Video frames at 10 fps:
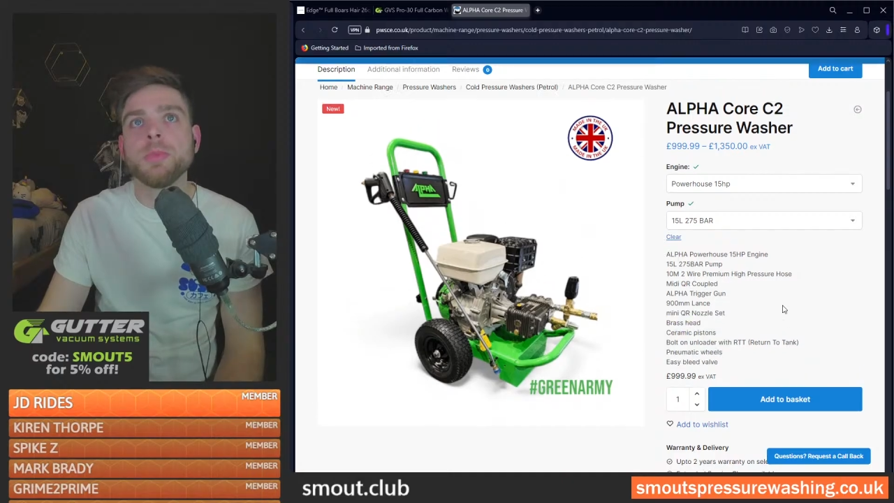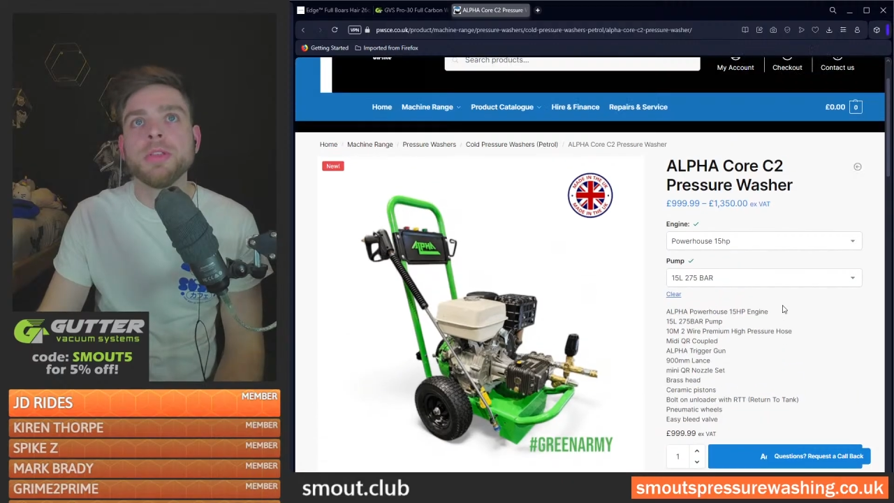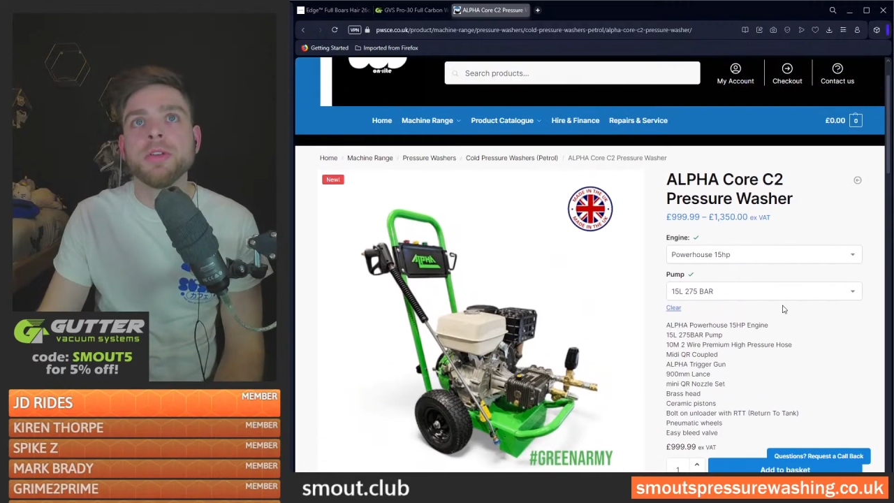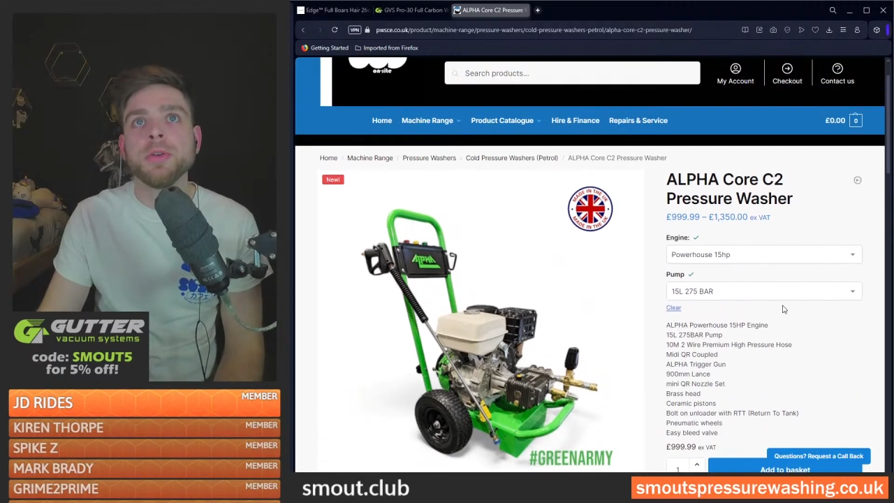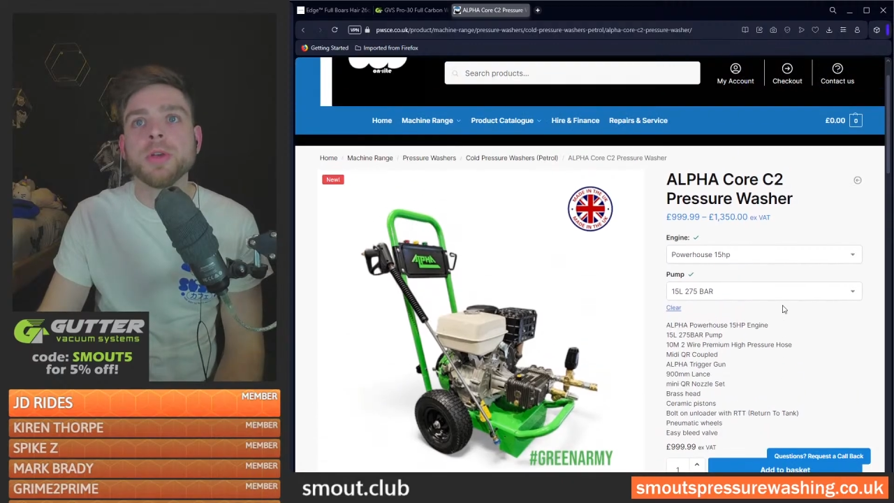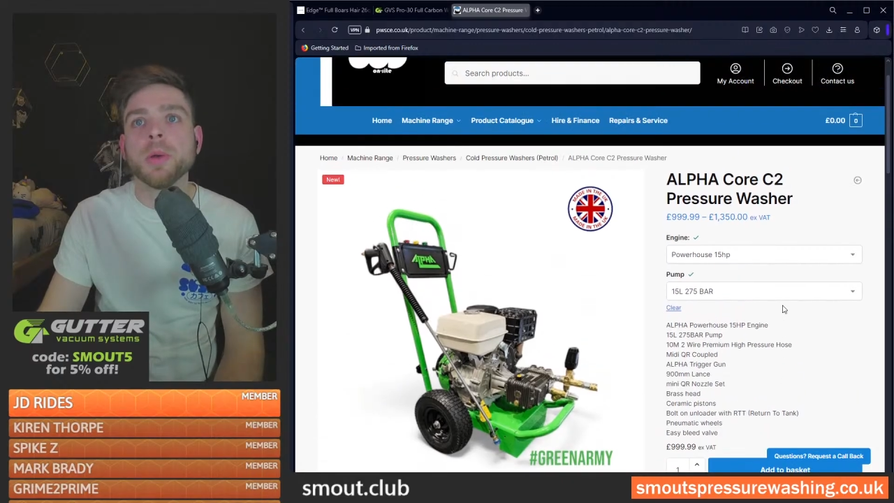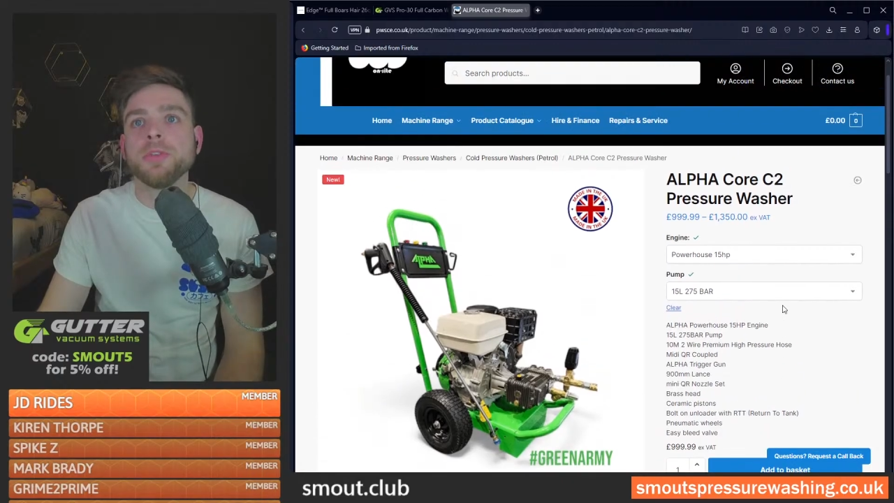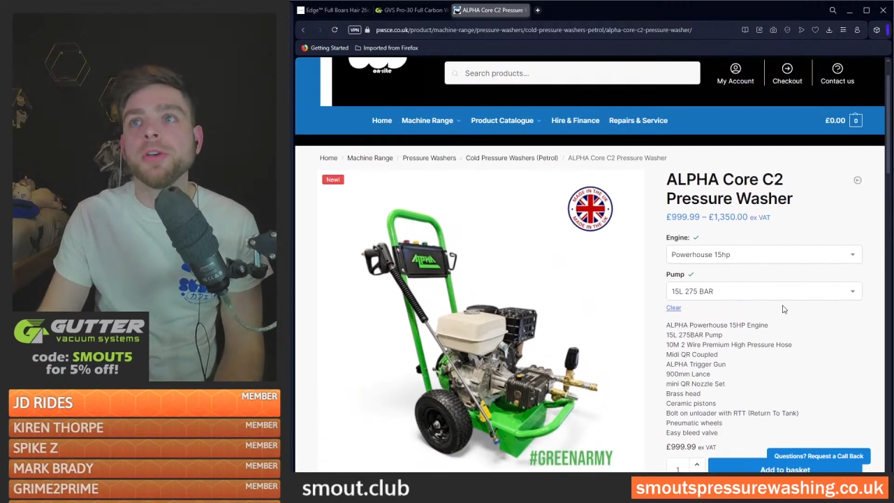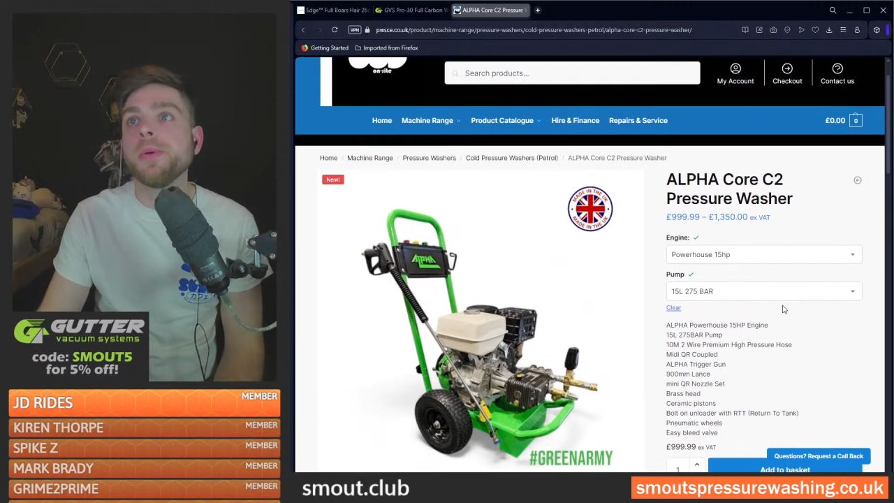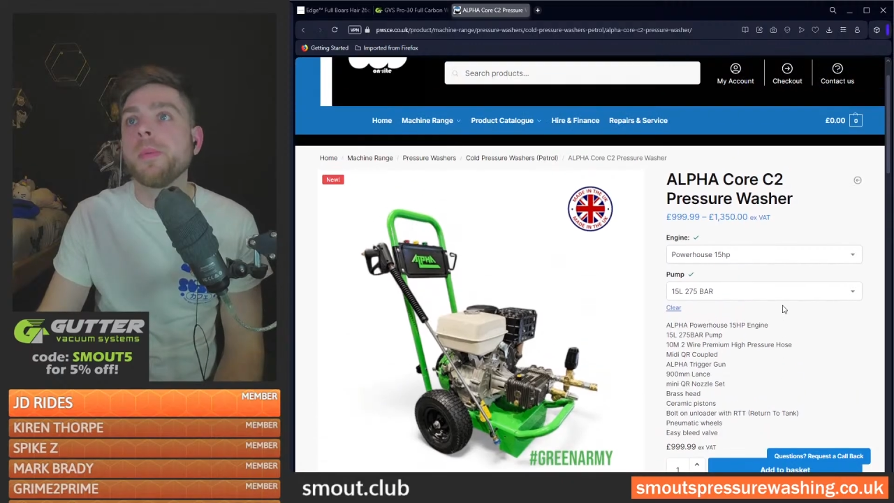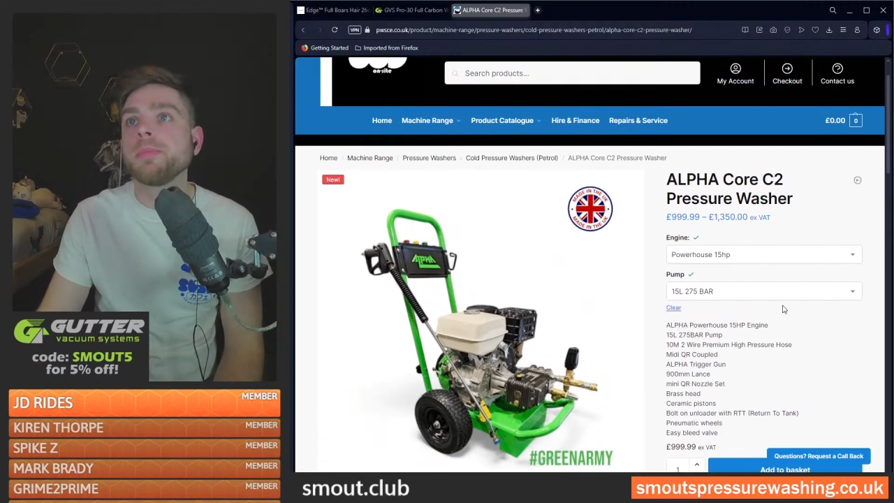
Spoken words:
be the new go-to.